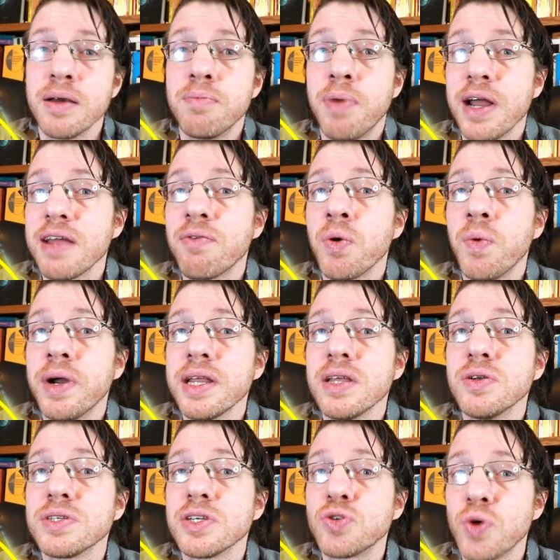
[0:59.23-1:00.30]
But if we want to
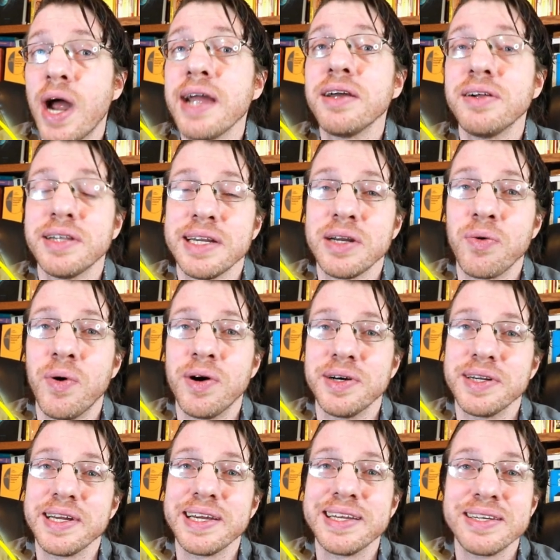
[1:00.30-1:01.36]
use the triangle
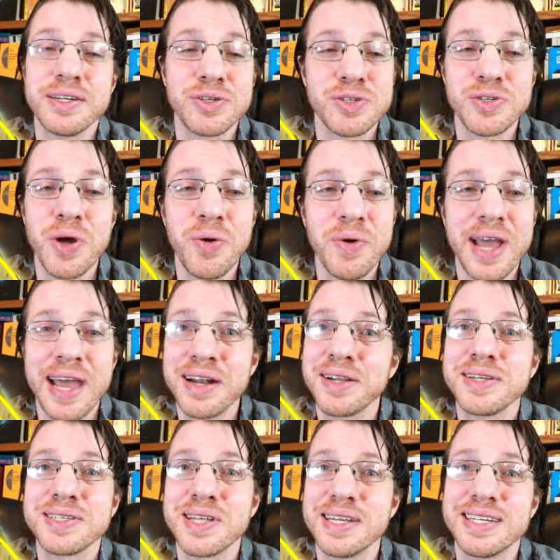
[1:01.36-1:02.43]
inequality, and there's no
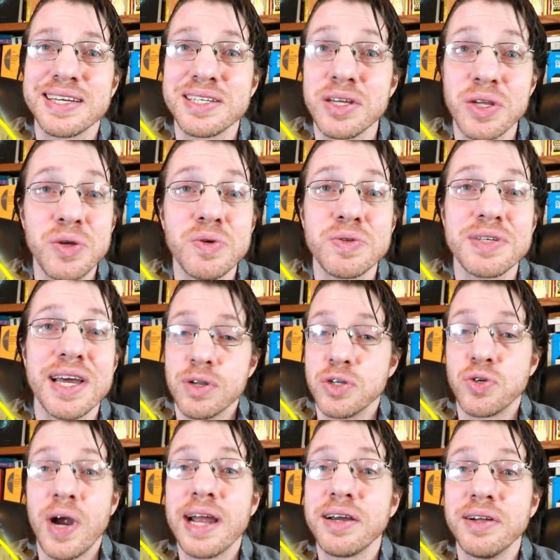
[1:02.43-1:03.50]
analyst that doesn't use the
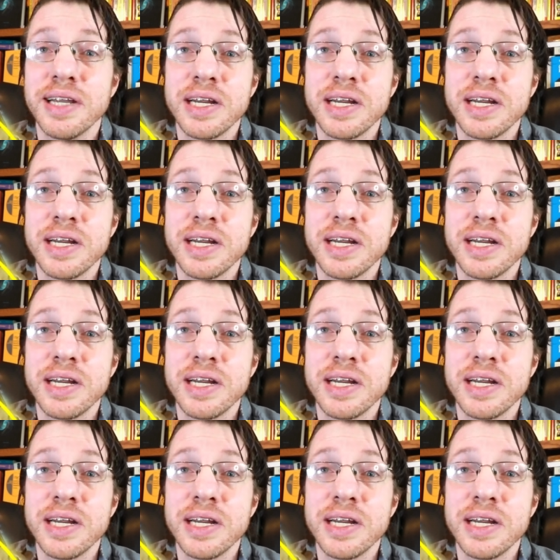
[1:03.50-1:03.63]
triangle